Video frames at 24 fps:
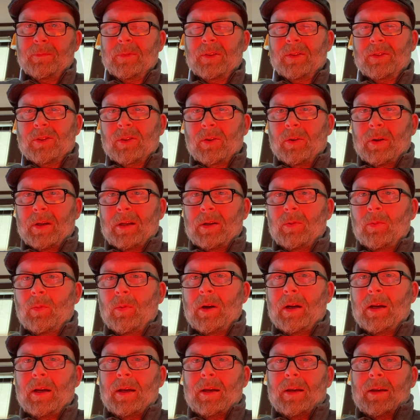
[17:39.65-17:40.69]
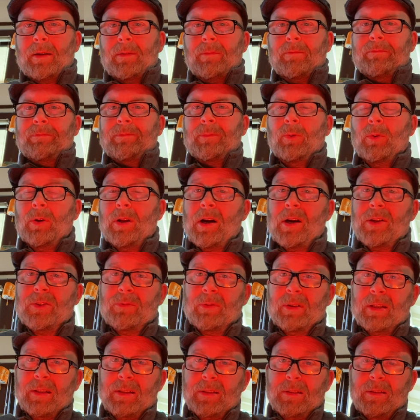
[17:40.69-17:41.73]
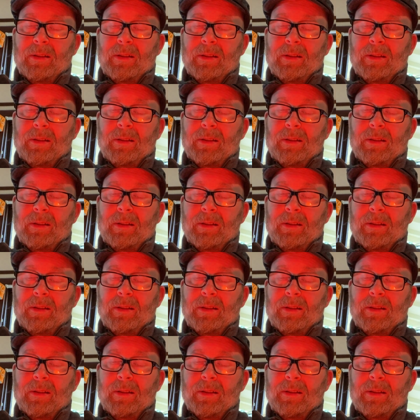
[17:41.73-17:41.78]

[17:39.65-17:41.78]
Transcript: So in a way, what Osric has